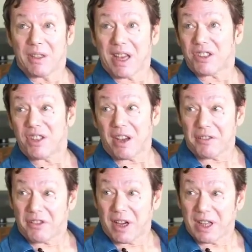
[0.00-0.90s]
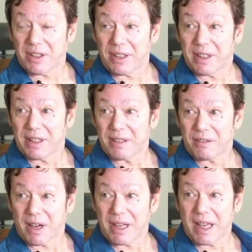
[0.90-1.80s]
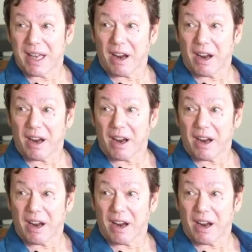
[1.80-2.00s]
That's not fun, right?